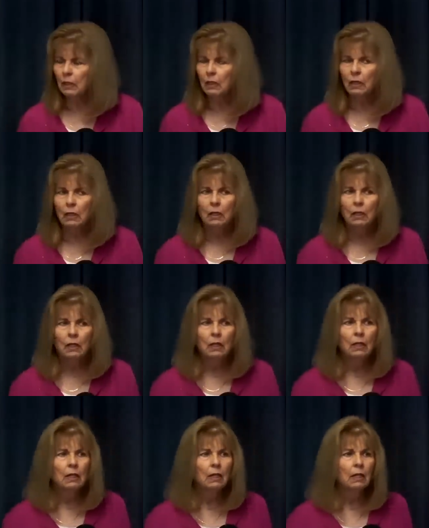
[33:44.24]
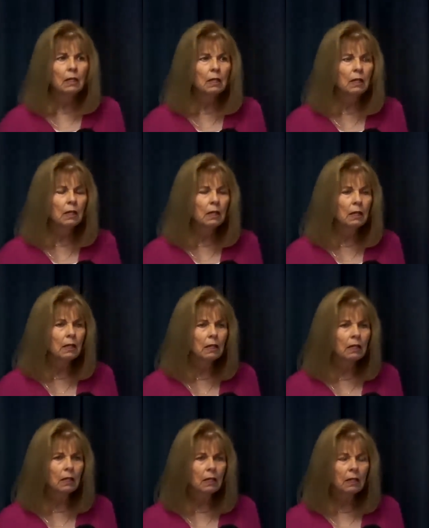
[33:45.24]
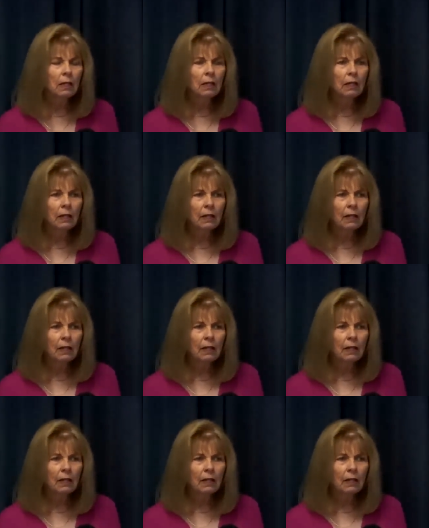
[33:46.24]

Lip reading: (no one is talking)